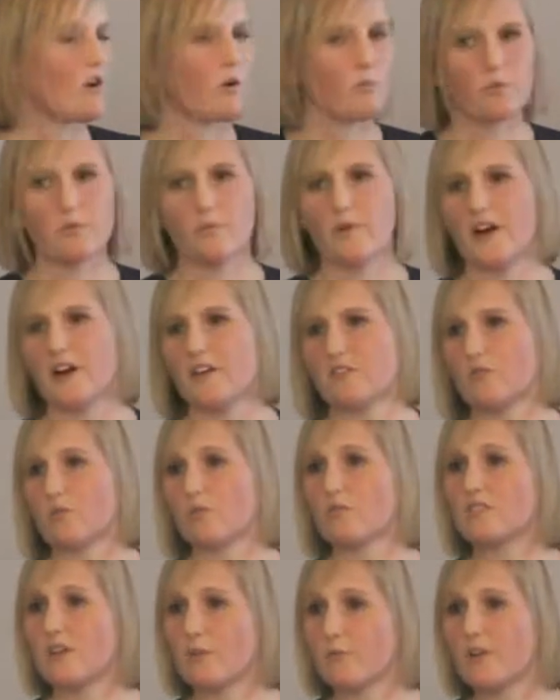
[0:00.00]
compromised
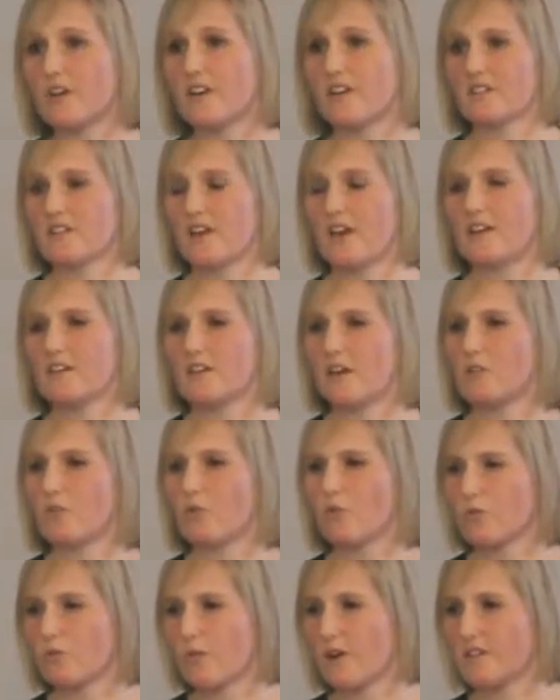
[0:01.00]
or someone has gained
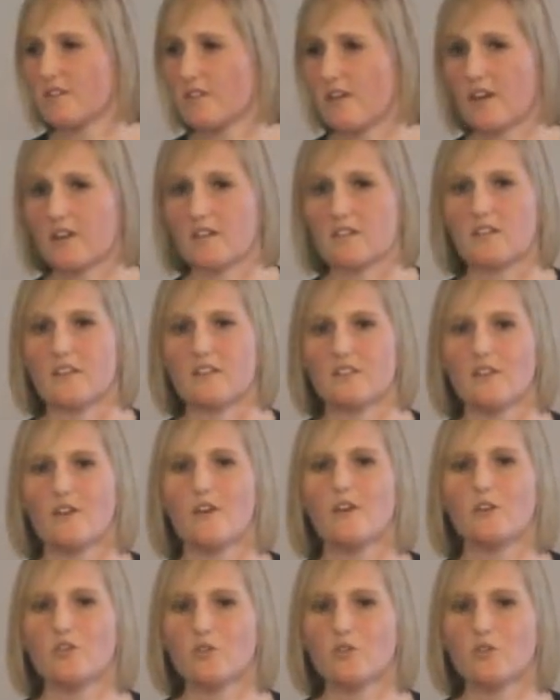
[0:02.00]
unauthorized access,